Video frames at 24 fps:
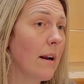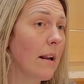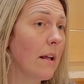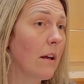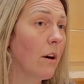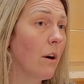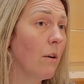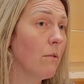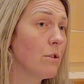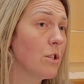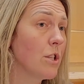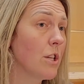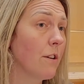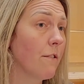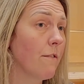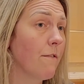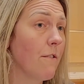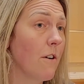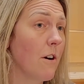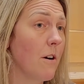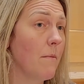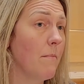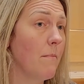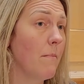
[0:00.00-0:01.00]
any coaching
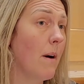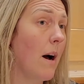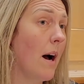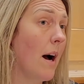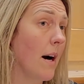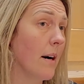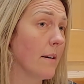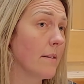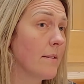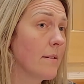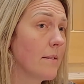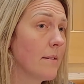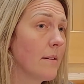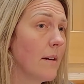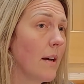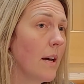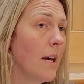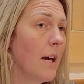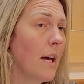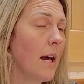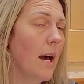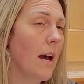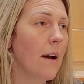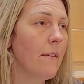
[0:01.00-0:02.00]
from us.
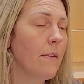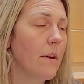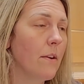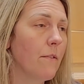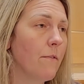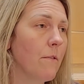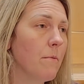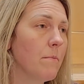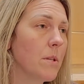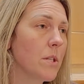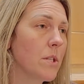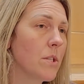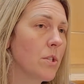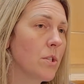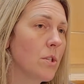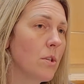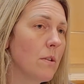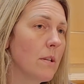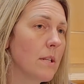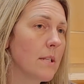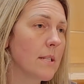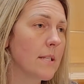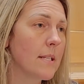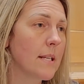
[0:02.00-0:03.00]
And then from the
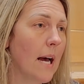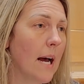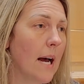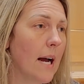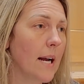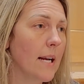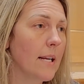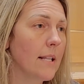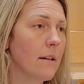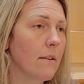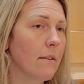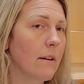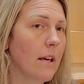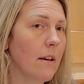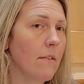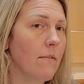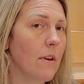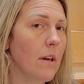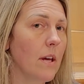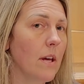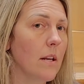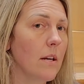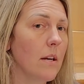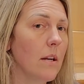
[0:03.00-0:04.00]
student side, they're
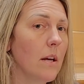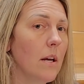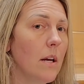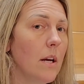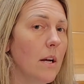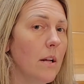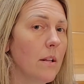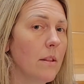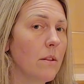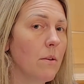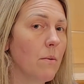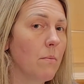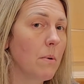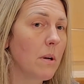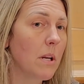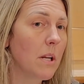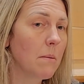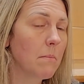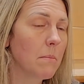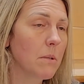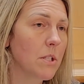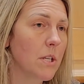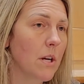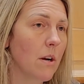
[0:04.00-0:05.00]
given the
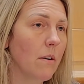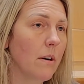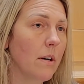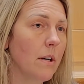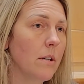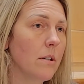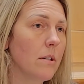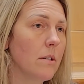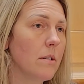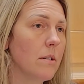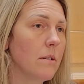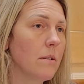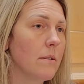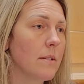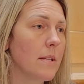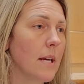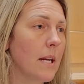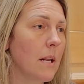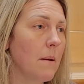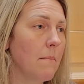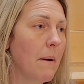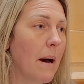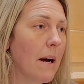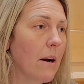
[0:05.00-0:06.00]
reading materials,
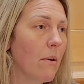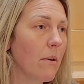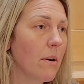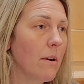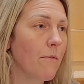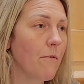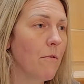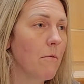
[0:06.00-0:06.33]
any background